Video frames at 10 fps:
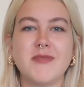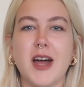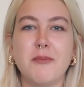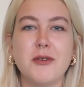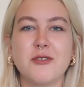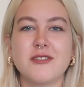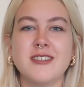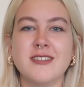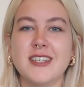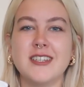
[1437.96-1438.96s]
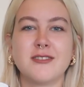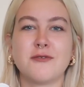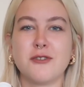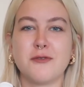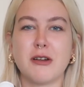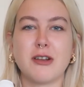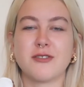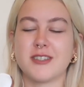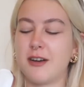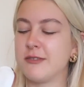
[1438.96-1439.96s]
I've been wanting these for a very long
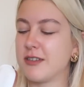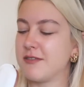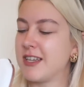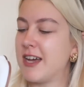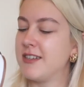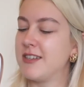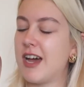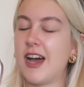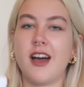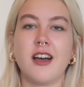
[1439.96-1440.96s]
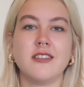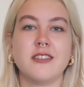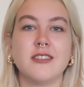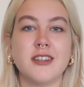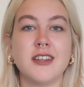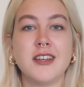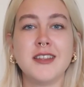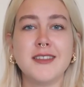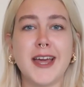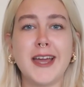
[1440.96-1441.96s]
time, as I've said, and
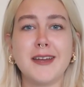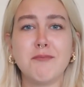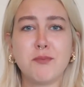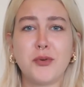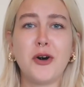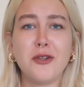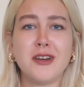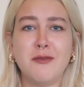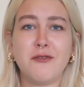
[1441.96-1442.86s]
they bought them